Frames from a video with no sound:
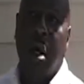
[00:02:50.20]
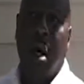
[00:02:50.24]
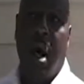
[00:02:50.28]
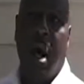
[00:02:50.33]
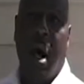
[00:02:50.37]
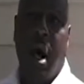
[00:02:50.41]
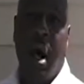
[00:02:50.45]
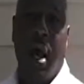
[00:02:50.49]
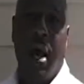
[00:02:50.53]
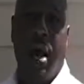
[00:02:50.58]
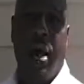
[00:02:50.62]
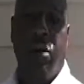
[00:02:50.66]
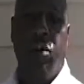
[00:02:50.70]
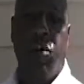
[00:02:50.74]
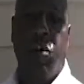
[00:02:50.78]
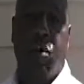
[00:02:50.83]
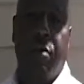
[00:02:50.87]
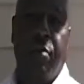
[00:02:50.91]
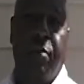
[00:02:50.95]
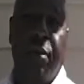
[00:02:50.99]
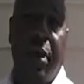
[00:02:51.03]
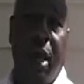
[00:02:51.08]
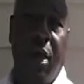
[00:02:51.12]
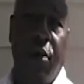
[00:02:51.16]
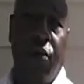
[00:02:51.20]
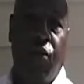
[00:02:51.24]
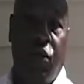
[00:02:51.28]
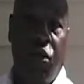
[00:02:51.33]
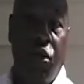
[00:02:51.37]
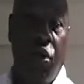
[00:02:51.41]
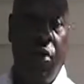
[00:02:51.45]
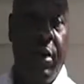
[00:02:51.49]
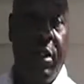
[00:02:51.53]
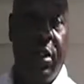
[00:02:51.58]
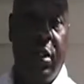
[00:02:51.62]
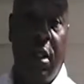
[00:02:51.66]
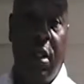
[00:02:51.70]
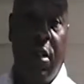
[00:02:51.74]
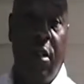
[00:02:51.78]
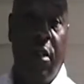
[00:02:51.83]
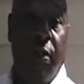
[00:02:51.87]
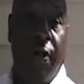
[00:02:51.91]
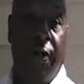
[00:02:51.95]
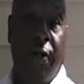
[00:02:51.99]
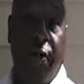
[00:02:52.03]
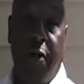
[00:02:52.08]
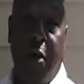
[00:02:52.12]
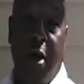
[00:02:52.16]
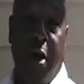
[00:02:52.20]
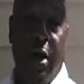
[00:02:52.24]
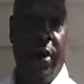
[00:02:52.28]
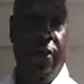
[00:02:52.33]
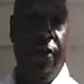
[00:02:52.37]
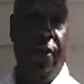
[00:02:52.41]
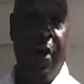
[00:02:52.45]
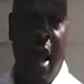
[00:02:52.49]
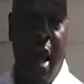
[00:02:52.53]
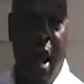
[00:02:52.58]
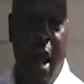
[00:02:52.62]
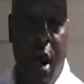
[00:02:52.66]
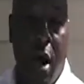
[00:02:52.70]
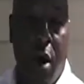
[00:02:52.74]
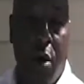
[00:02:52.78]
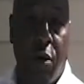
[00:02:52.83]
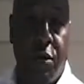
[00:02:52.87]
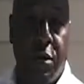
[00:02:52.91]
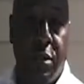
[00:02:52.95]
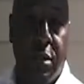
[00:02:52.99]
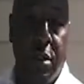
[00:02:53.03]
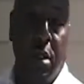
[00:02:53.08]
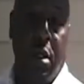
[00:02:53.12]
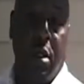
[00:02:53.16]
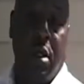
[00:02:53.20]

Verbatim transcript: uh, and your bedroom is in the front of the house,